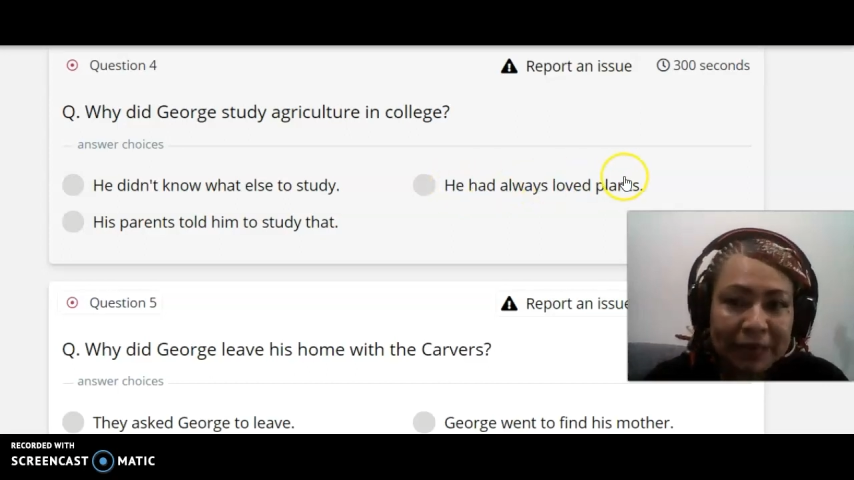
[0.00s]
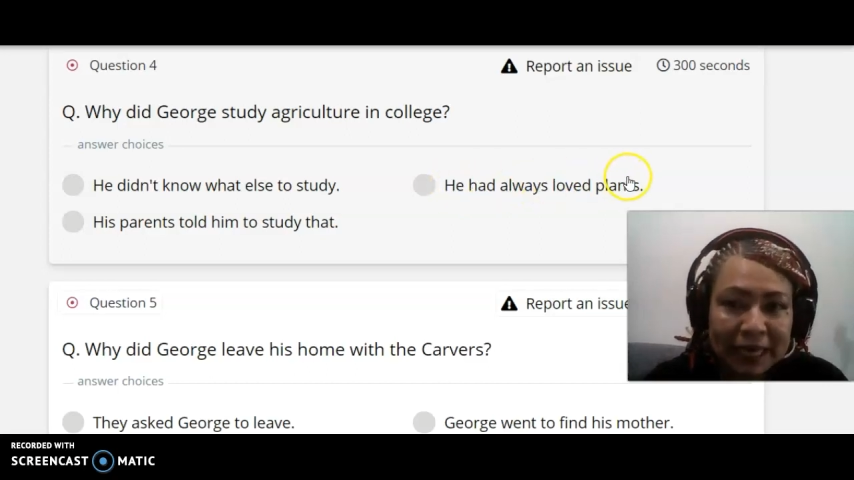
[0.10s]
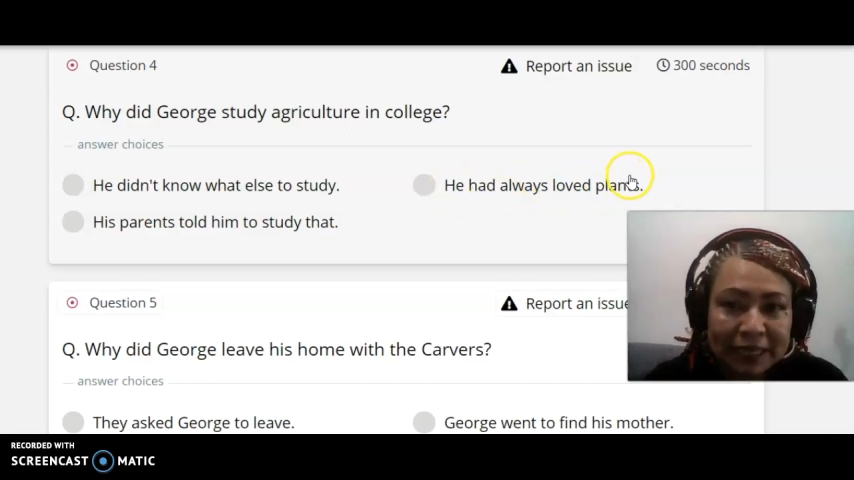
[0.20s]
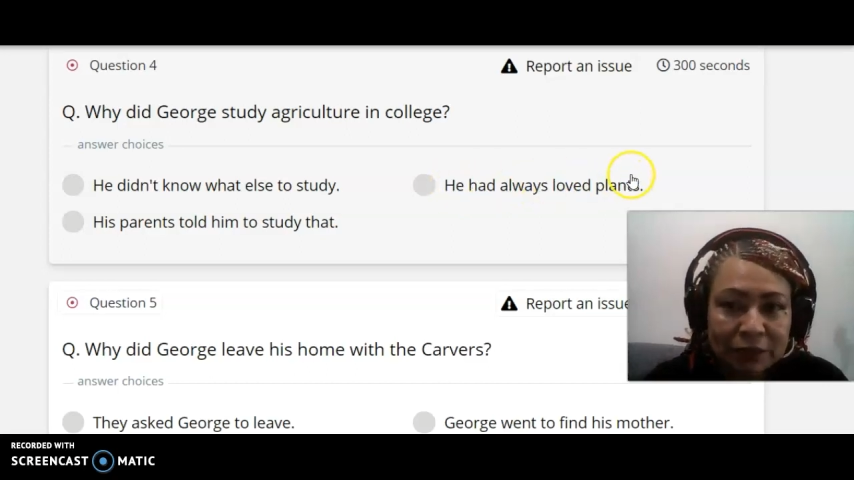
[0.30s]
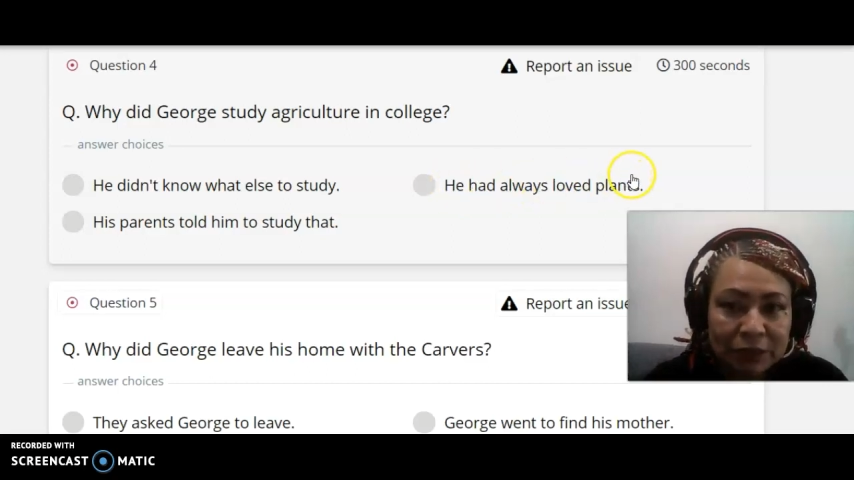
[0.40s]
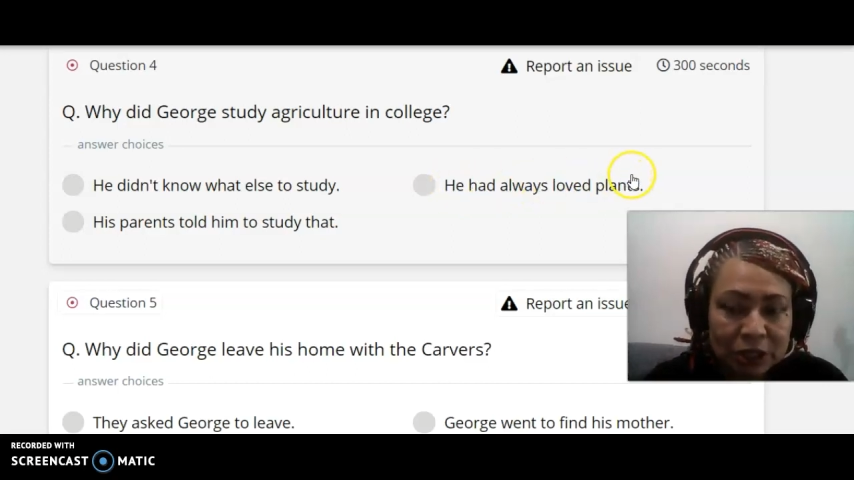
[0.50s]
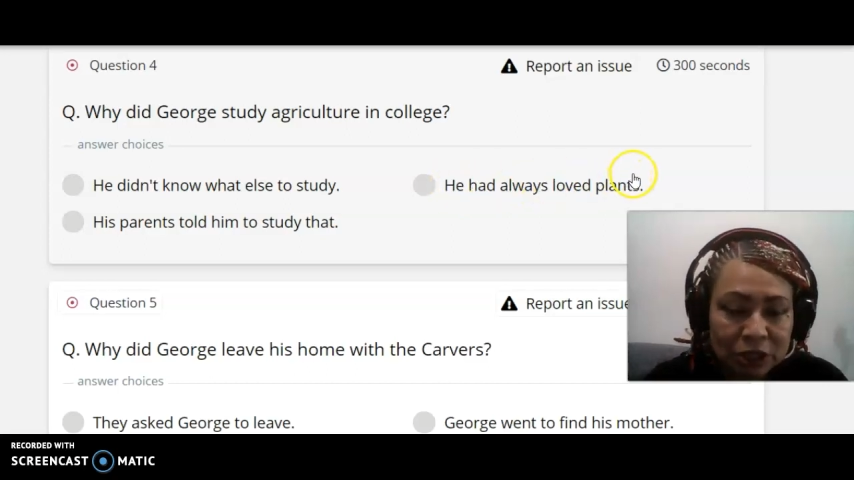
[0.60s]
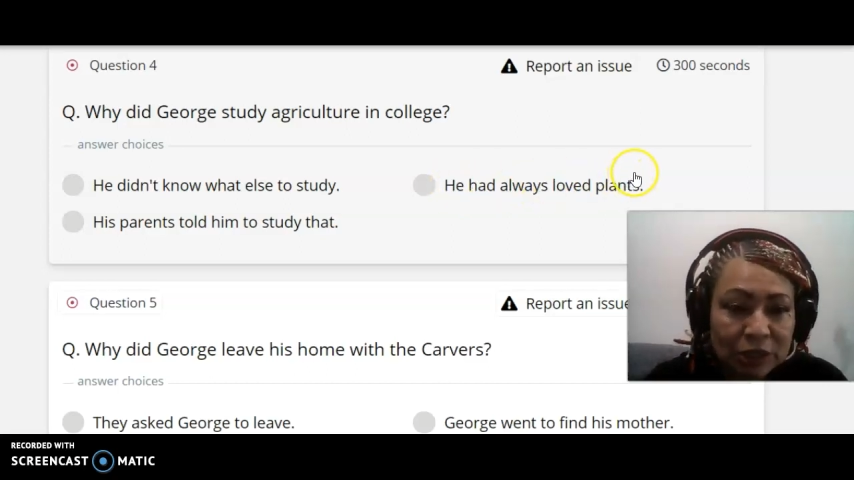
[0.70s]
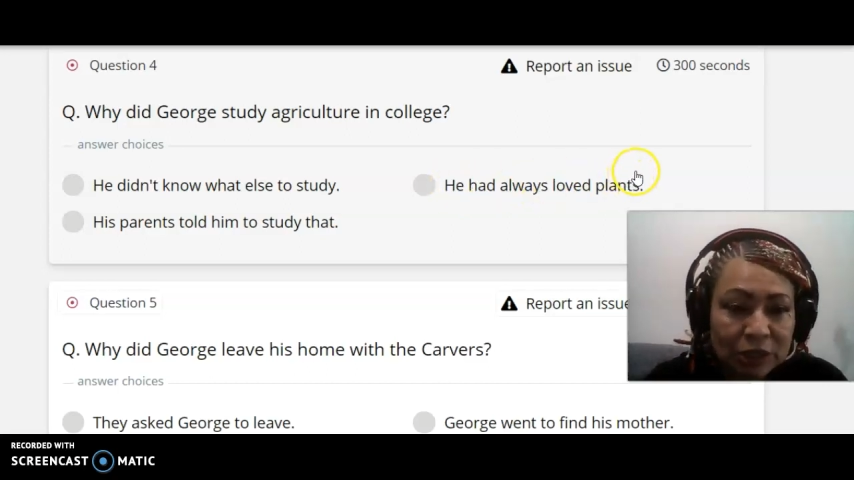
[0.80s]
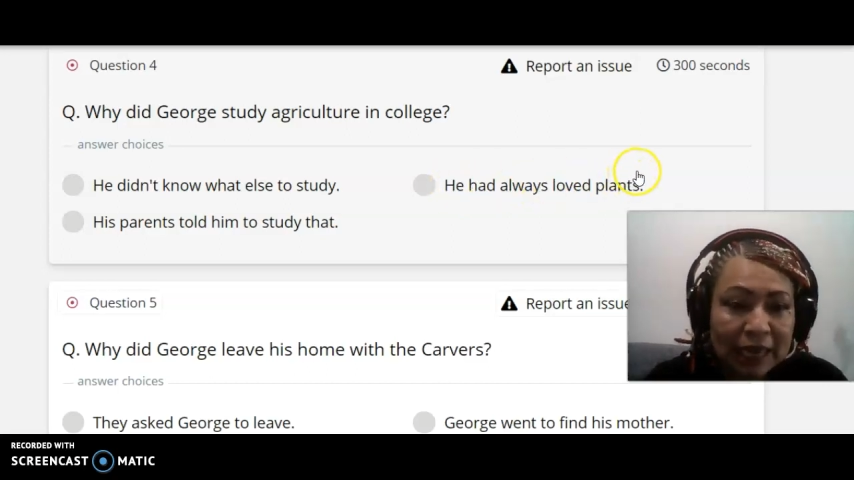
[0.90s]
plants. We
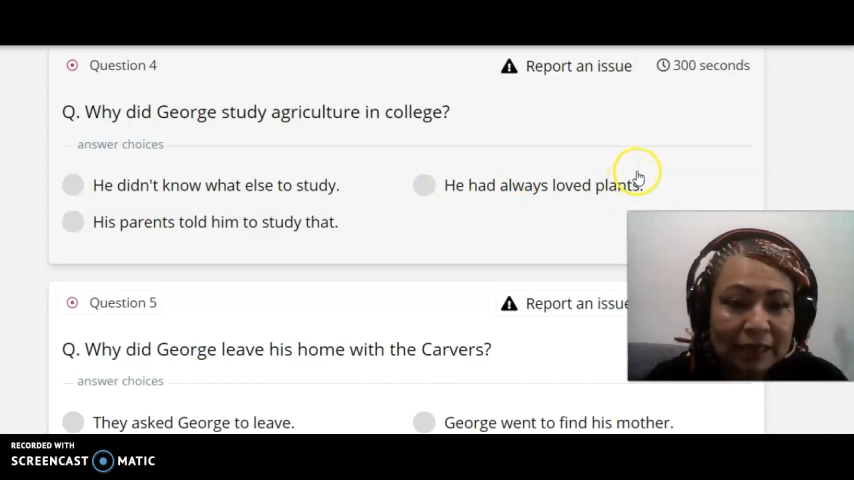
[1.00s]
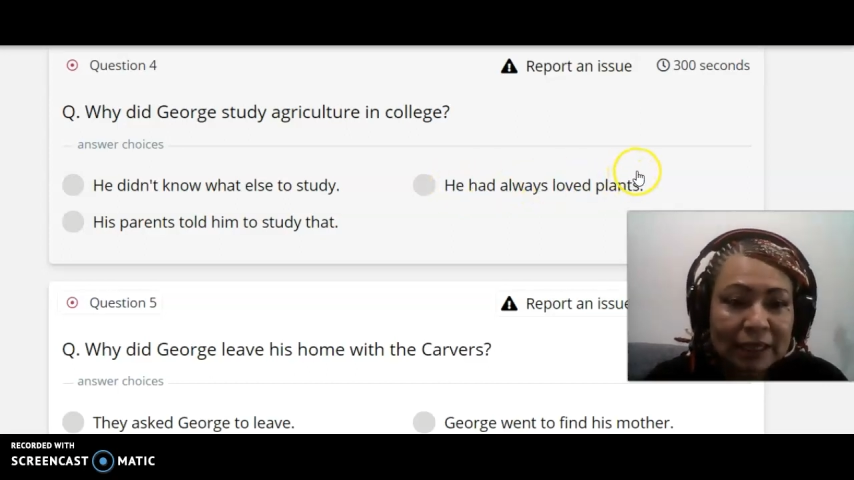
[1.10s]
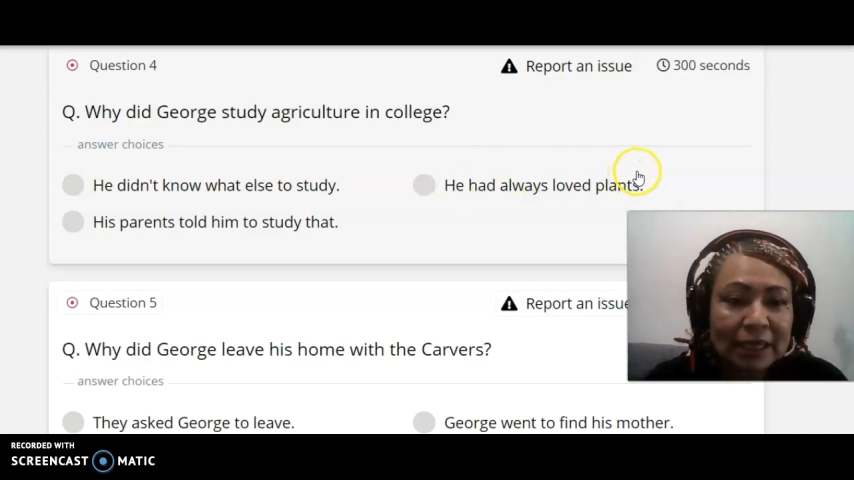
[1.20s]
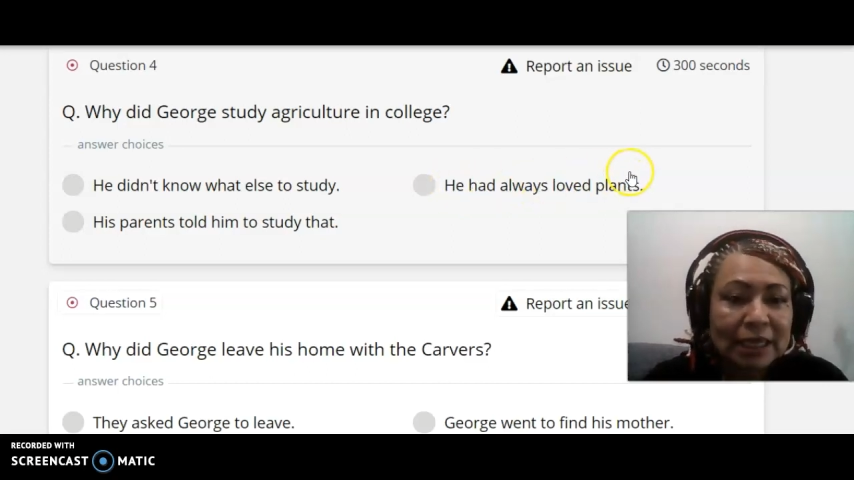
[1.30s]
knew that.